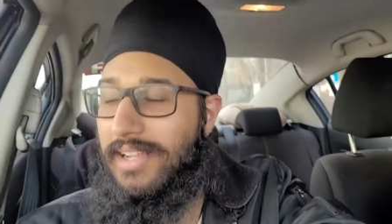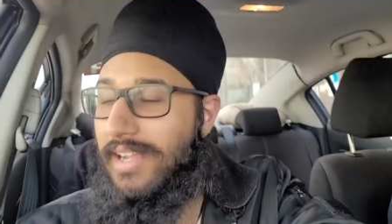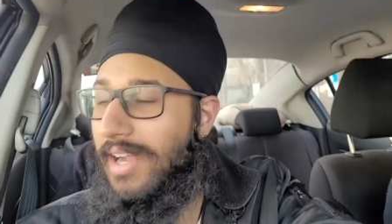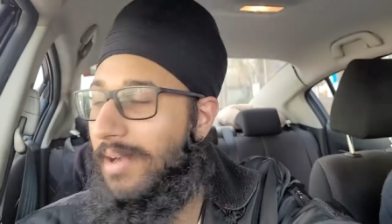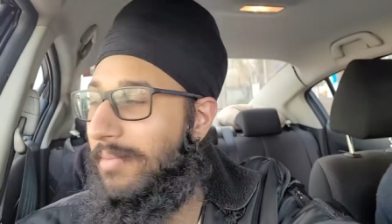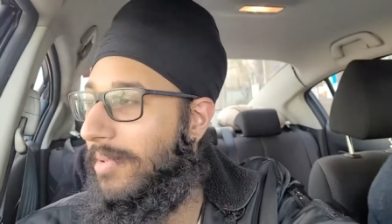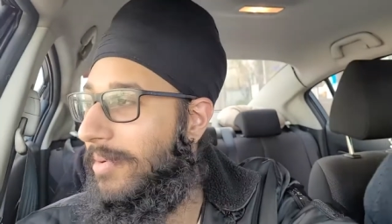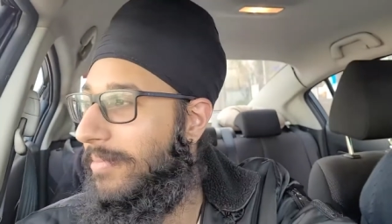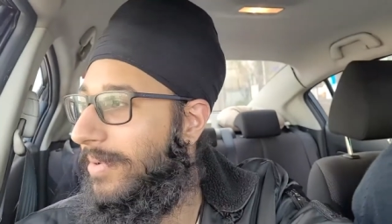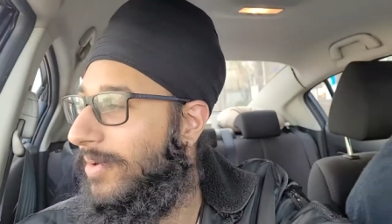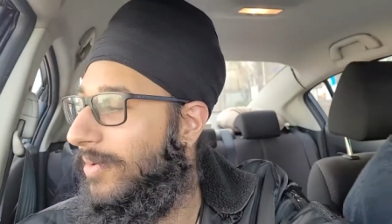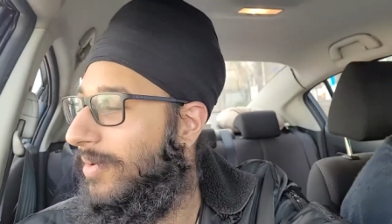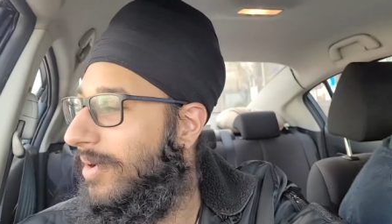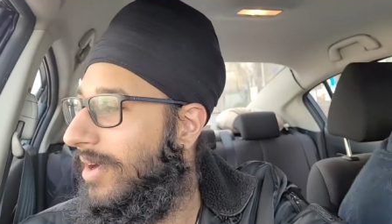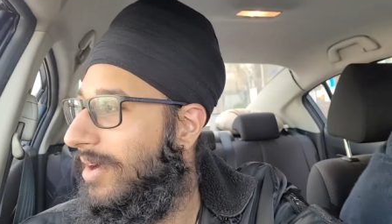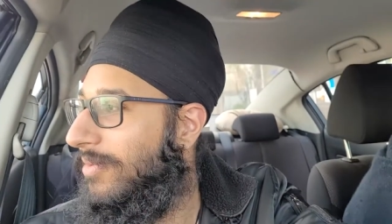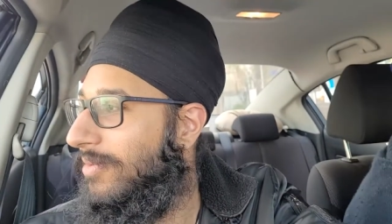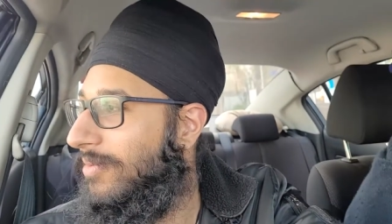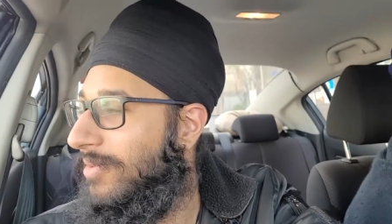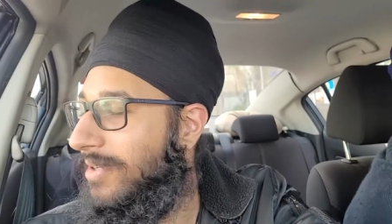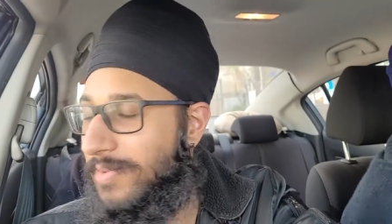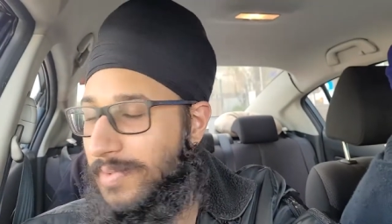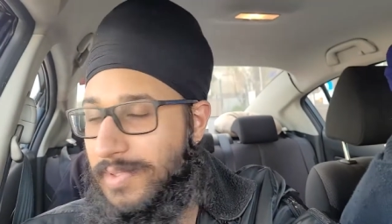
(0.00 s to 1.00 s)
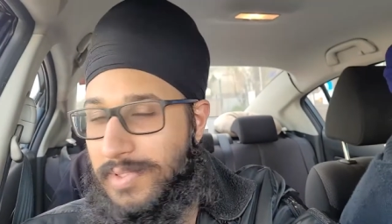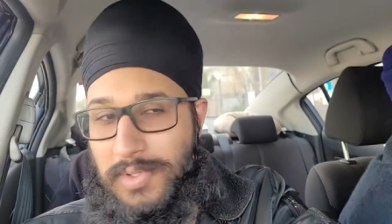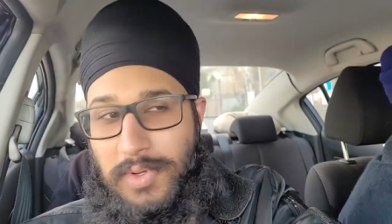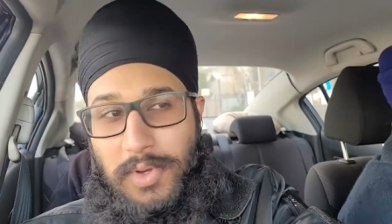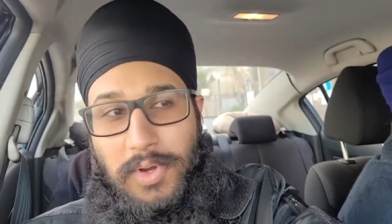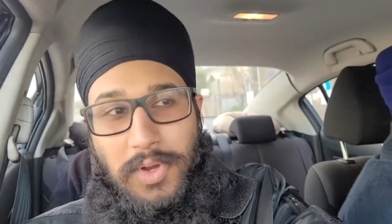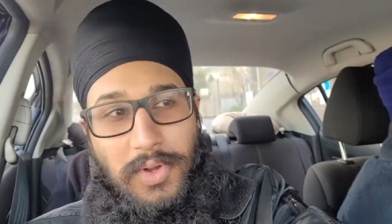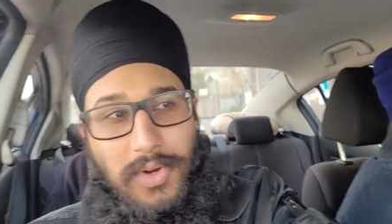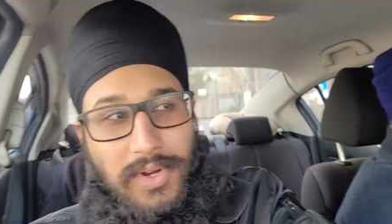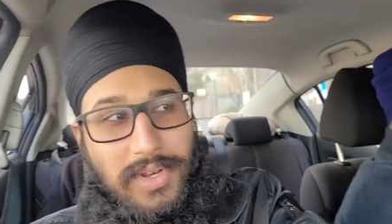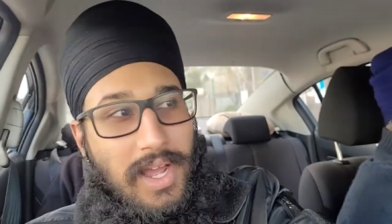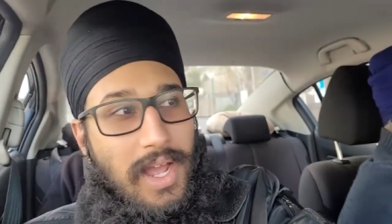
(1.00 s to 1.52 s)
can't remember what it was
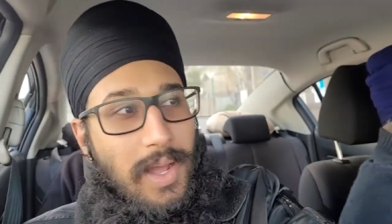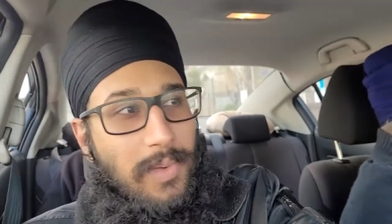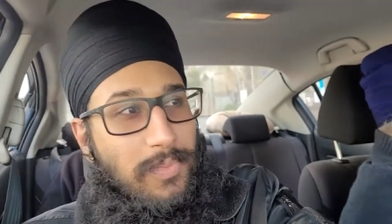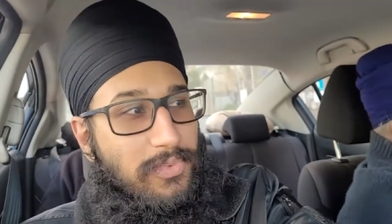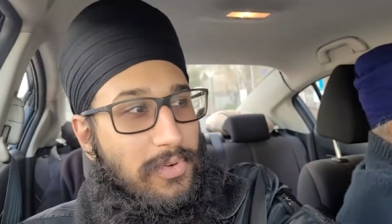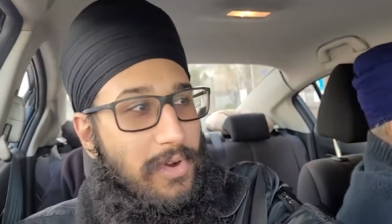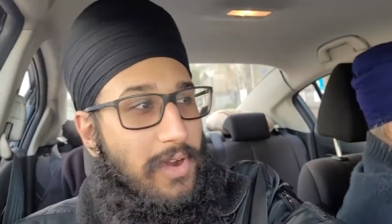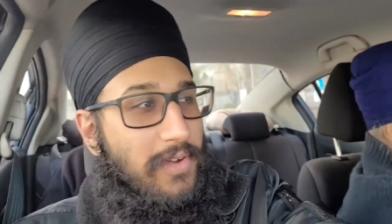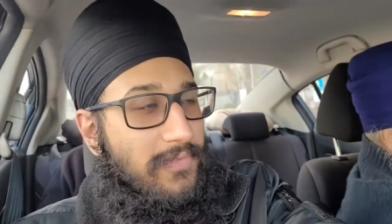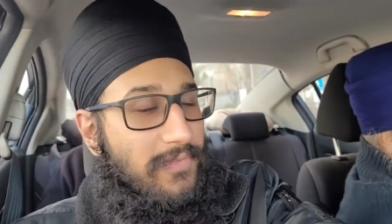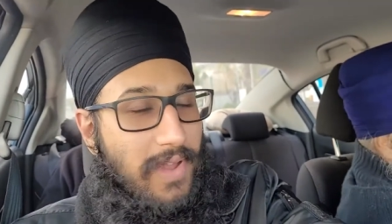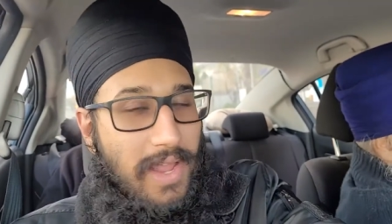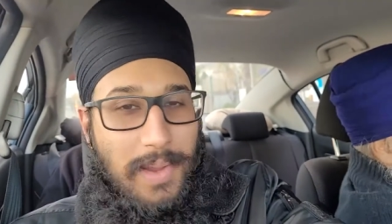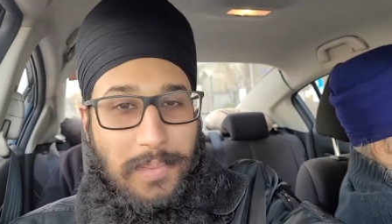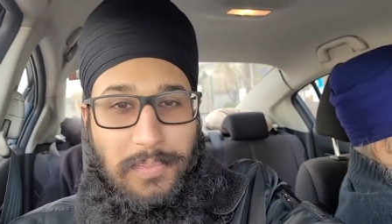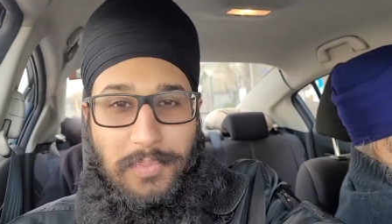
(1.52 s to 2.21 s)
called, Fair